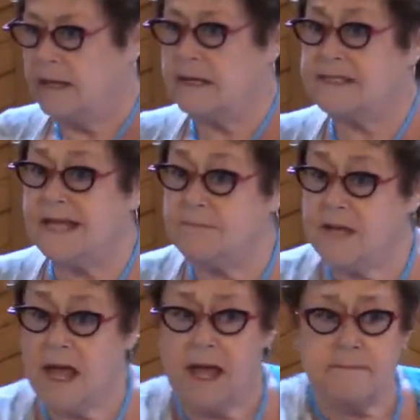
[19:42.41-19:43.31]
Now,
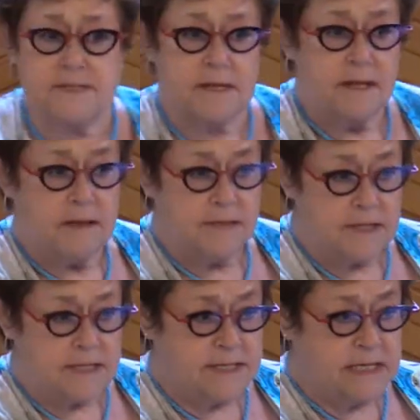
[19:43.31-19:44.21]
sometimes the
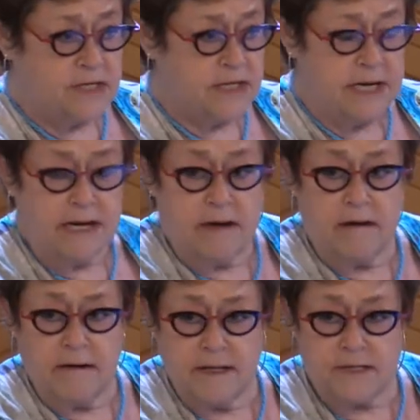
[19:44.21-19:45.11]
decision
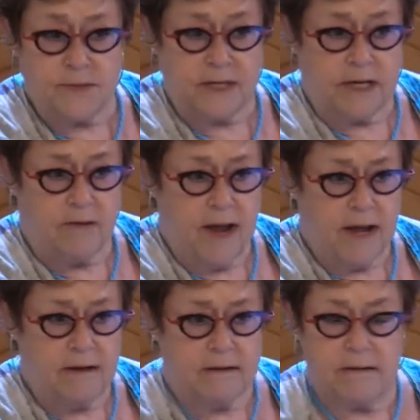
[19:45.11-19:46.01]
here is really
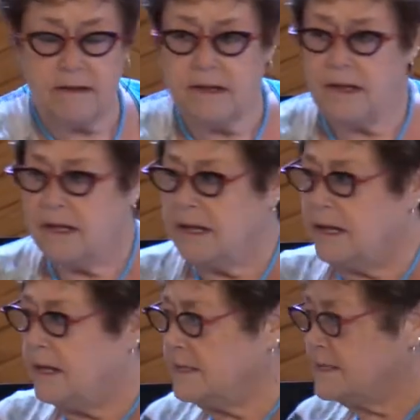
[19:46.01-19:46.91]
great.
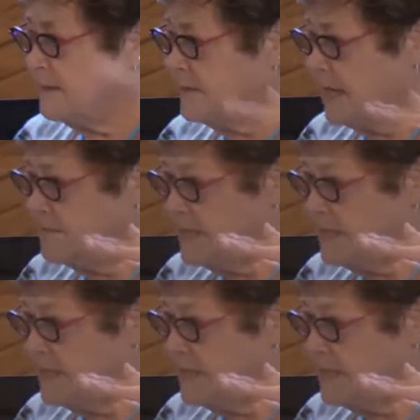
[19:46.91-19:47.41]
And sometimes